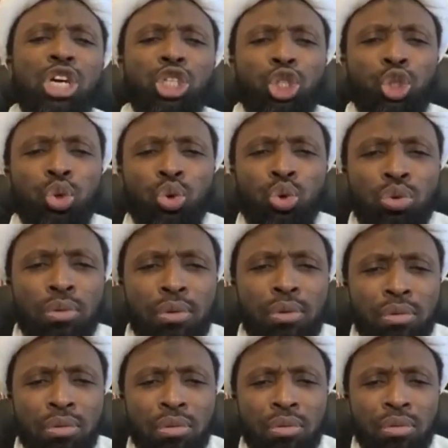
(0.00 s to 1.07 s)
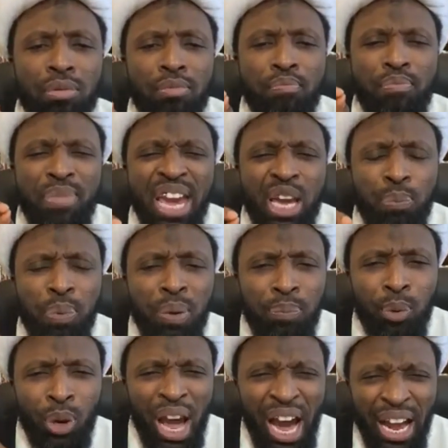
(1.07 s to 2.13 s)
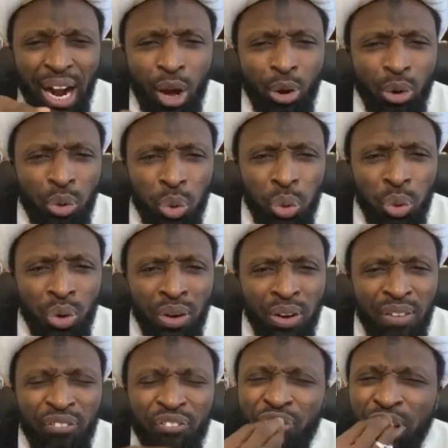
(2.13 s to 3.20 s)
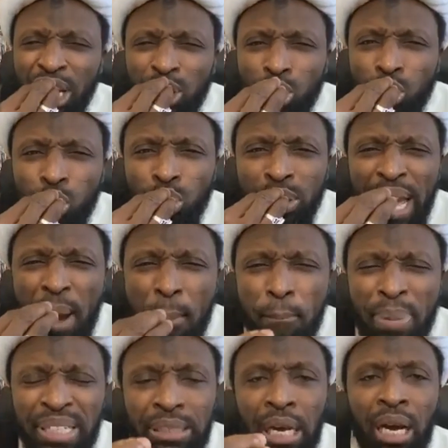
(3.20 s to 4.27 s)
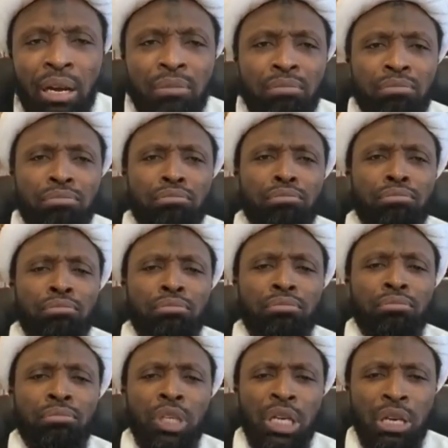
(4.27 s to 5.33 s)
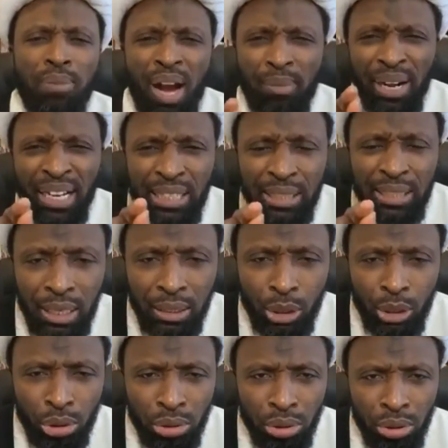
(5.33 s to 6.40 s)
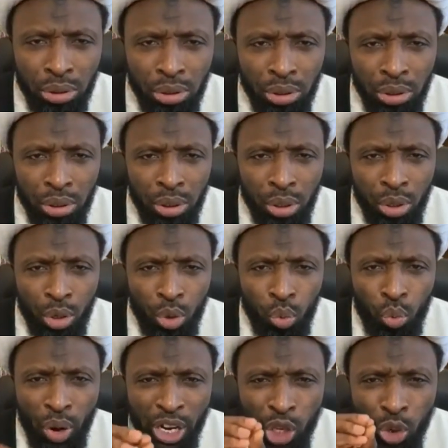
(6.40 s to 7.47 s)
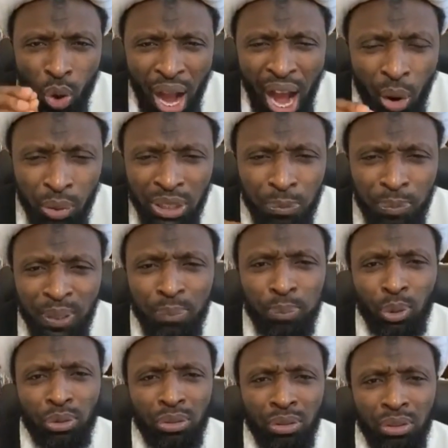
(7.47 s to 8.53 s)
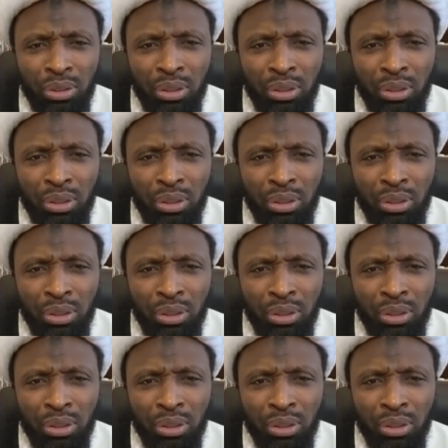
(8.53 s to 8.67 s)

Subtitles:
Is to make people around you feel good and better. Imam Ali said, when you are with people,